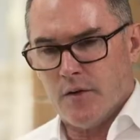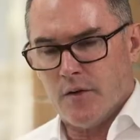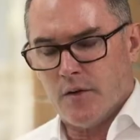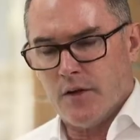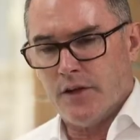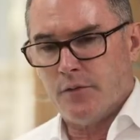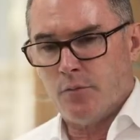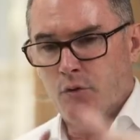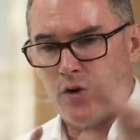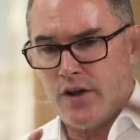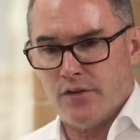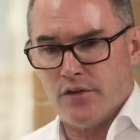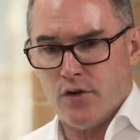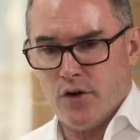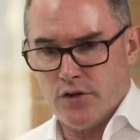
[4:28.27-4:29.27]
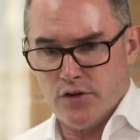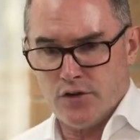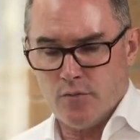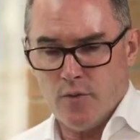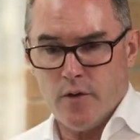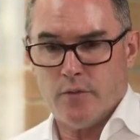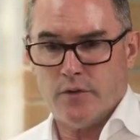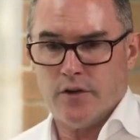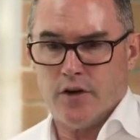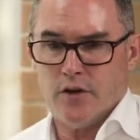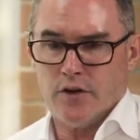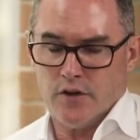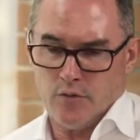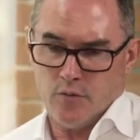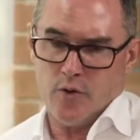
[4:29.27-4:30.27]
let's put us aside just
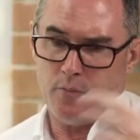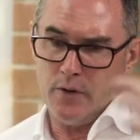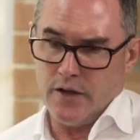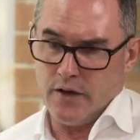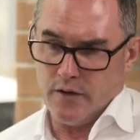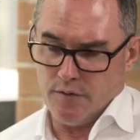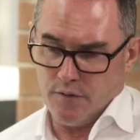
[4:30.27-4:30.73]
momentarily, because we're a bigger